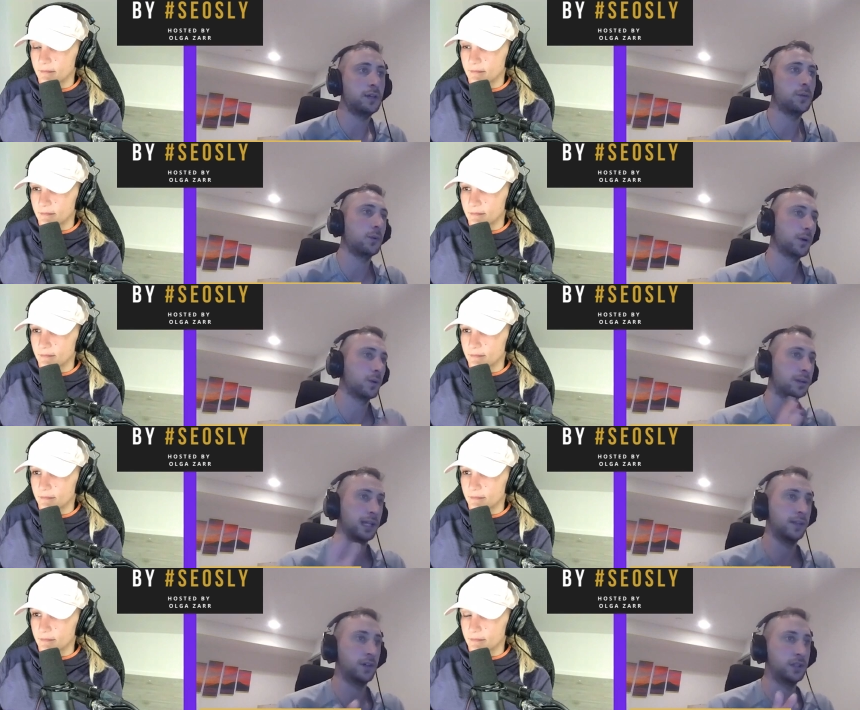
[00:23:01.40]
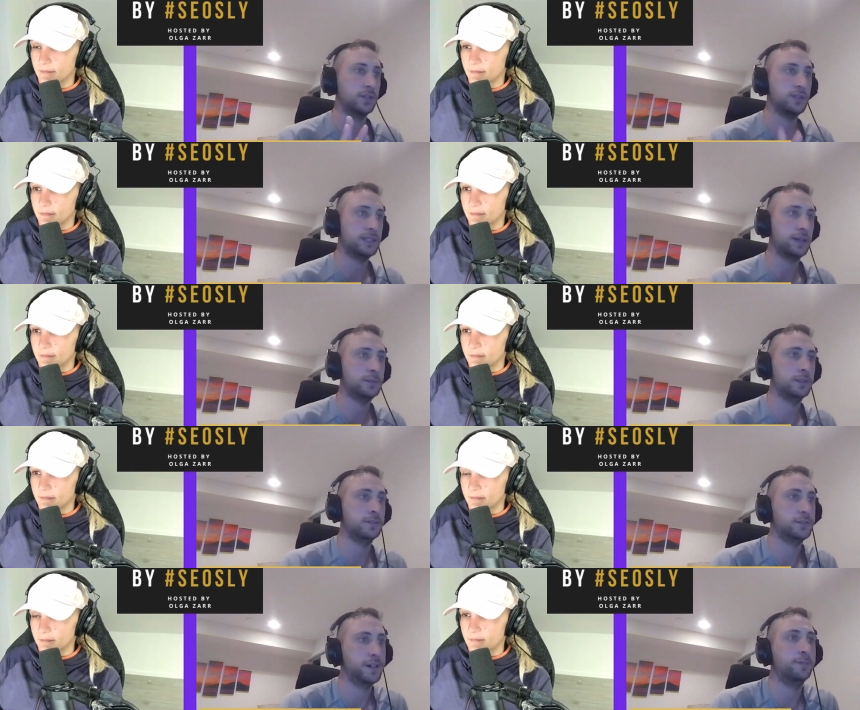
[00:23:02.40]
Speaker 1: we work with kind of all different types of
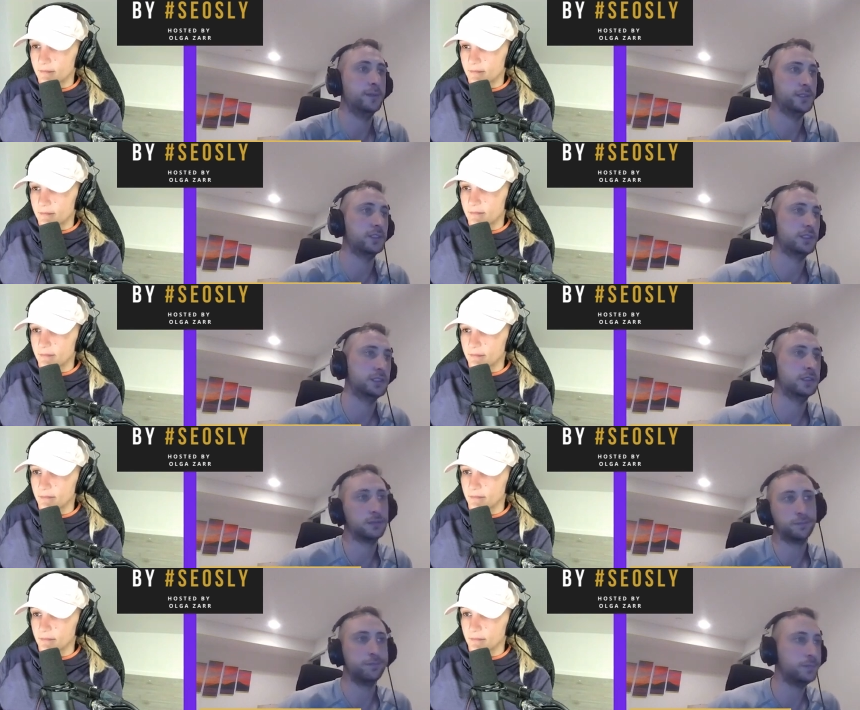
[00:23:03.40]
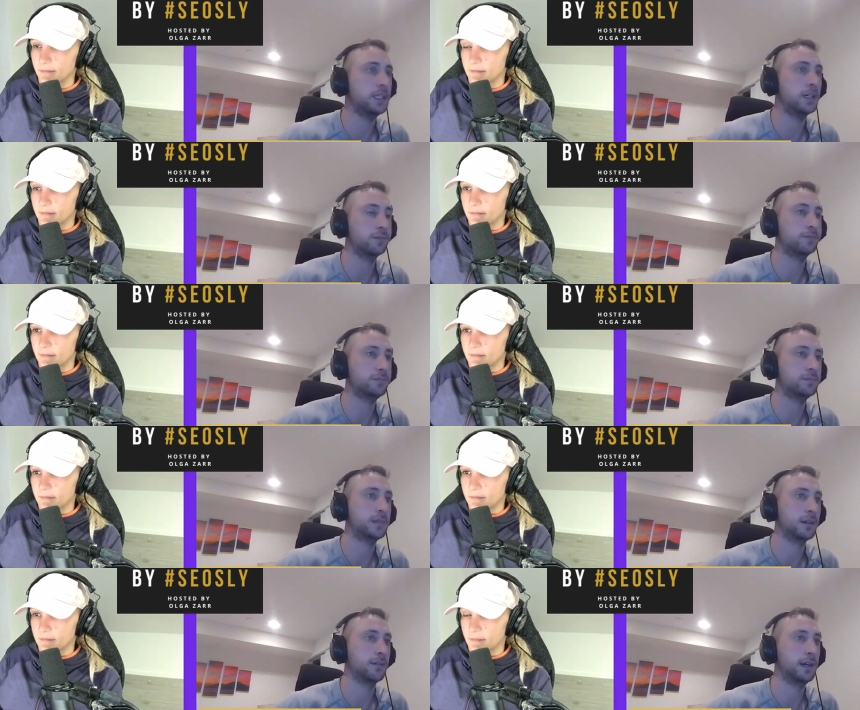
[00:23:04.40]
of businesses you know
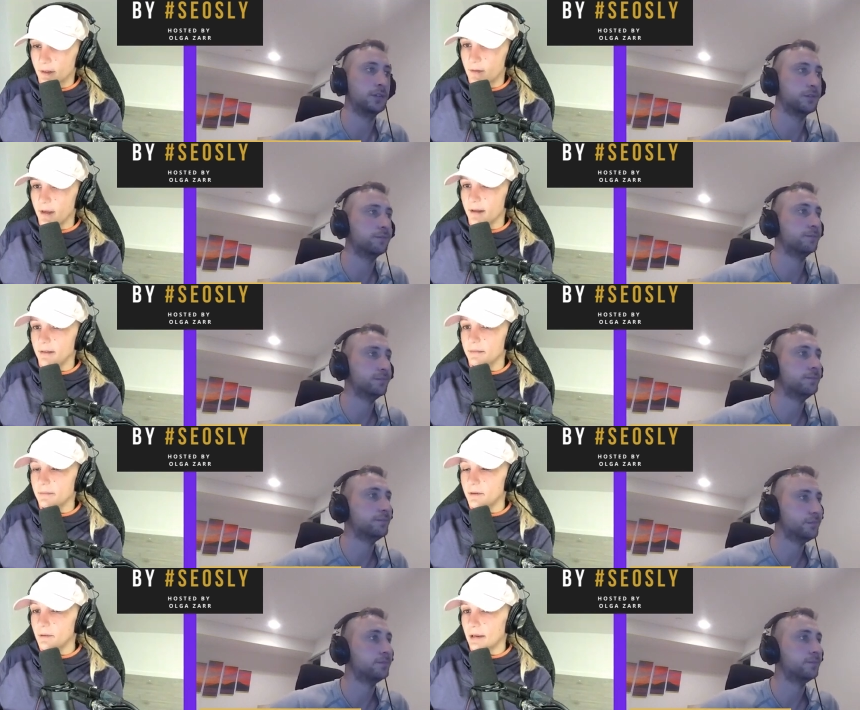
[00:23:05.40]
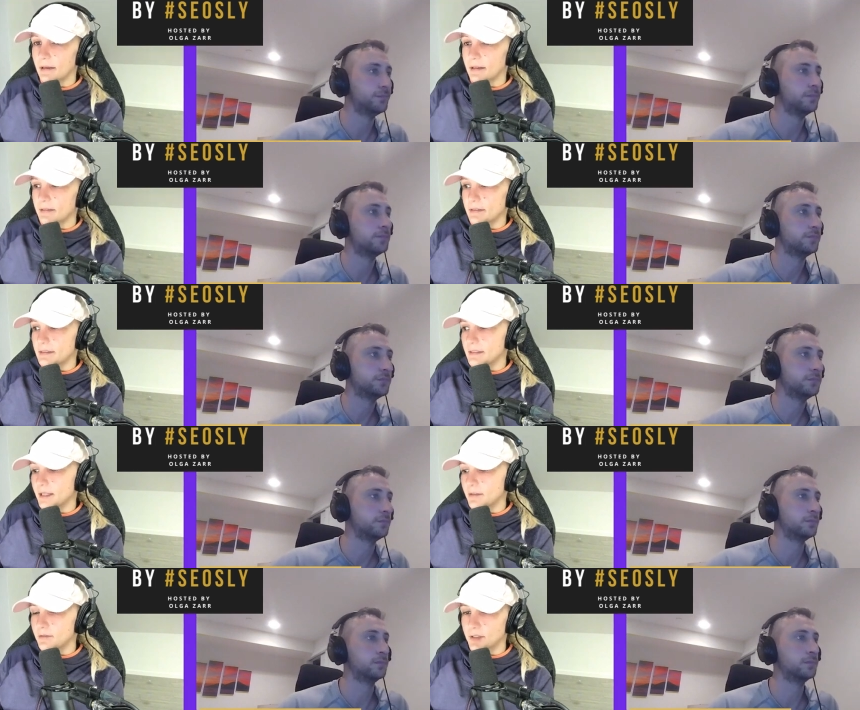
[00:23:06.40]
around okay
Speaker 2: okay and
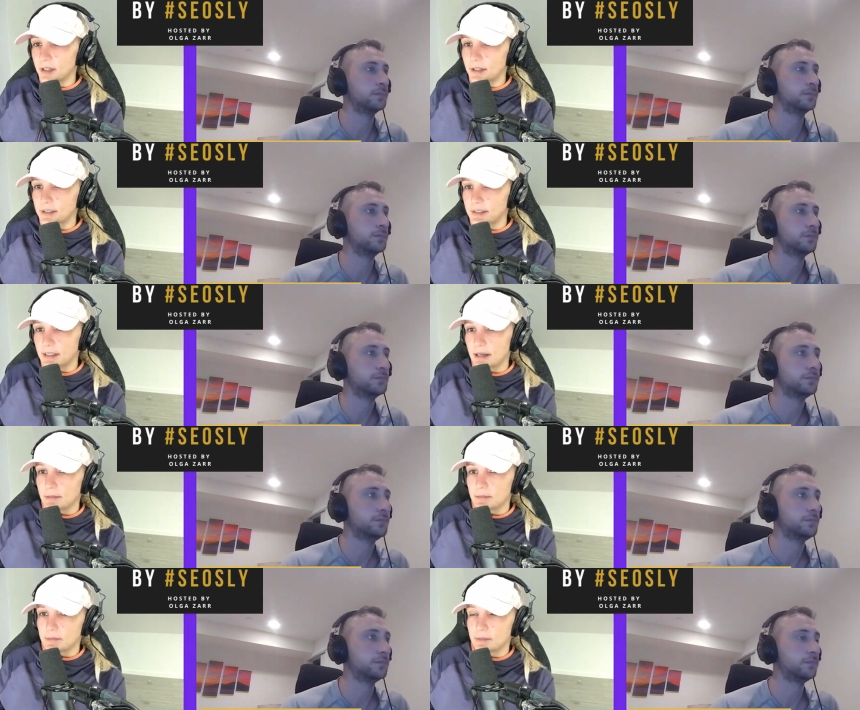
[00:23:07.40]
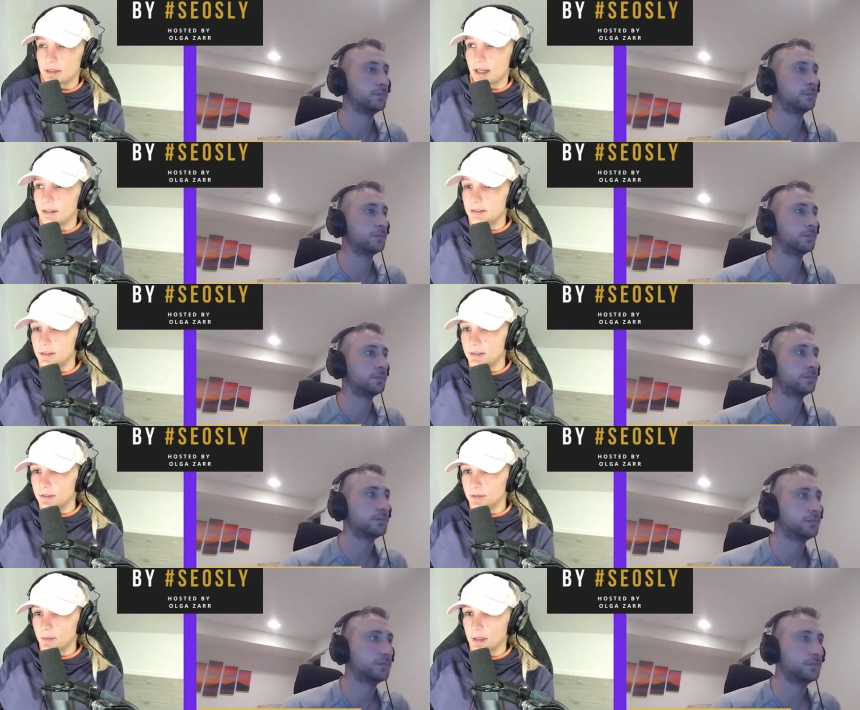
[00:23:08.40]
can you share some challenges
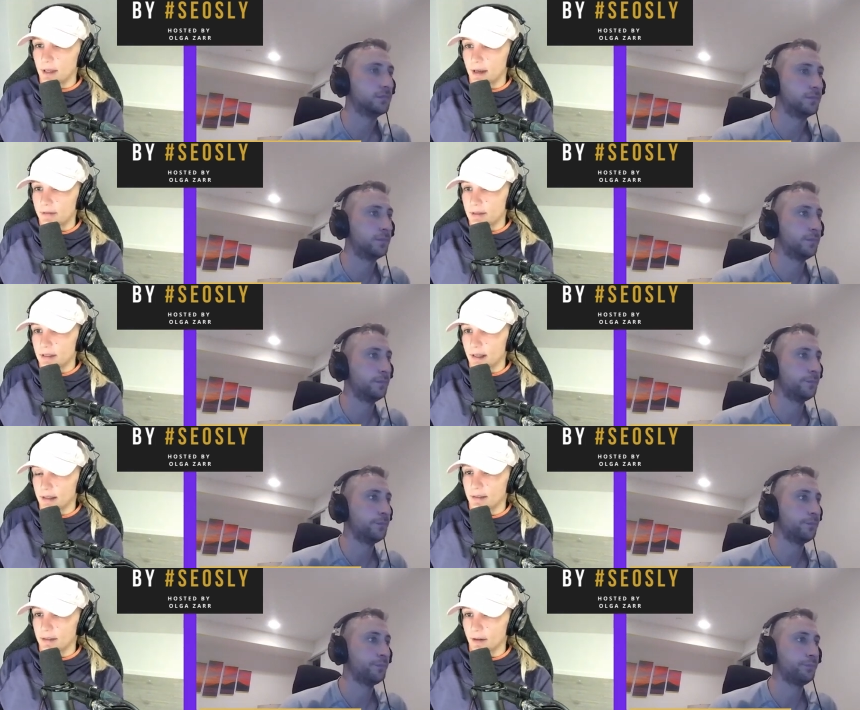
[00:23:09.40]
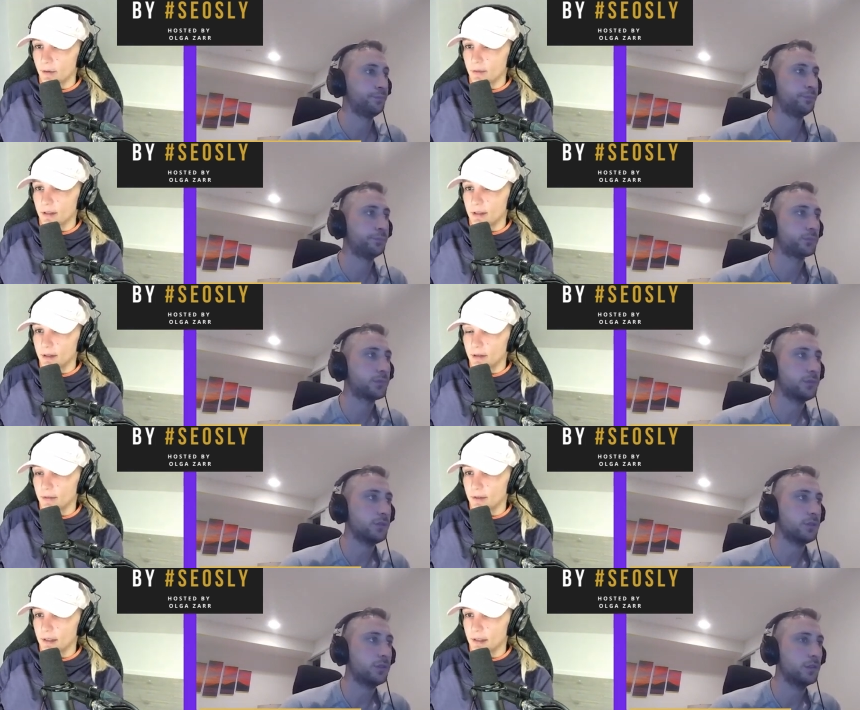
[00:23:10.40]
you've been having as an owner of
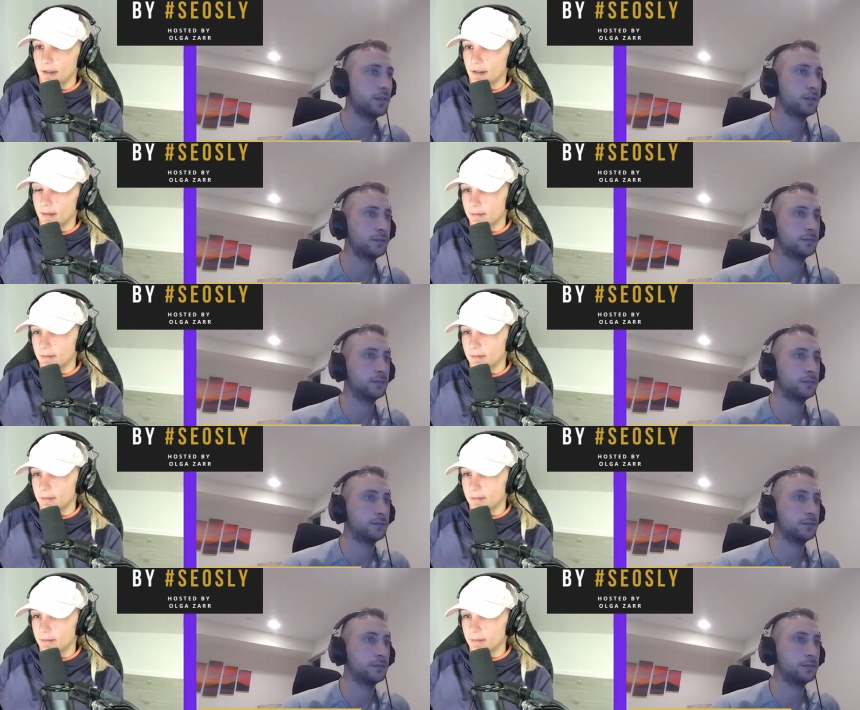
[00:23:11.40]
the